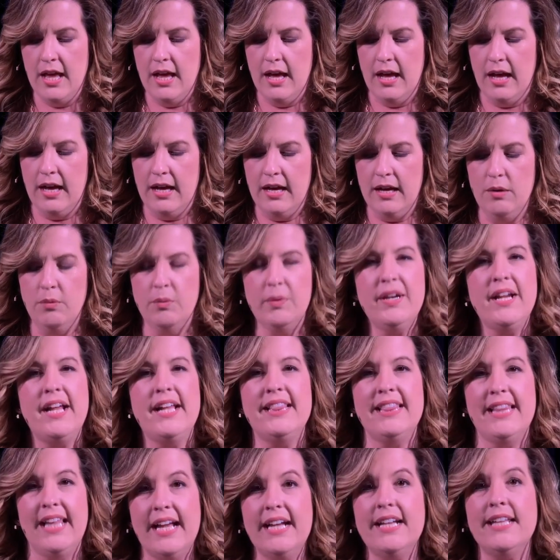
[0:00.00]
When I
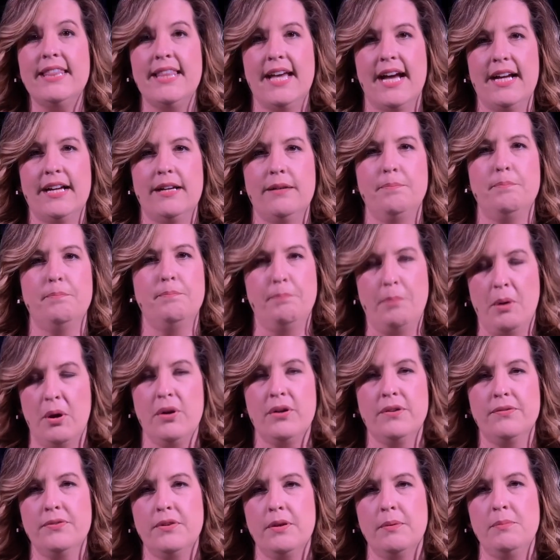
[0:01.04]
led that part
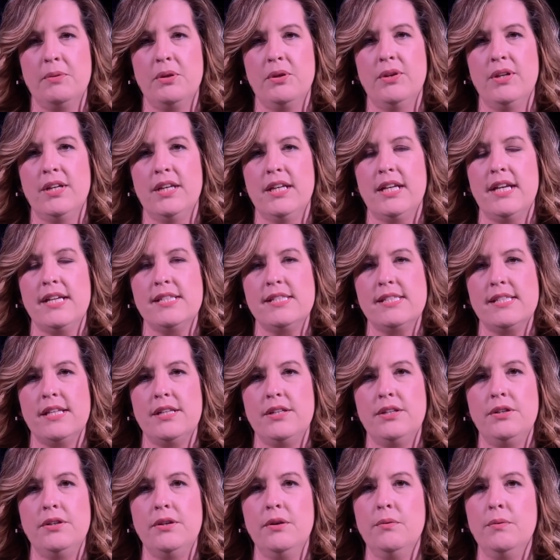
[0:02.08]
of communion, I said,
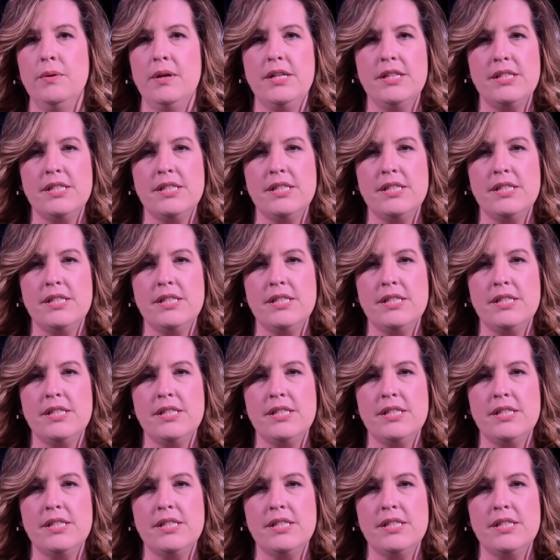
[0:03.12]
you know what?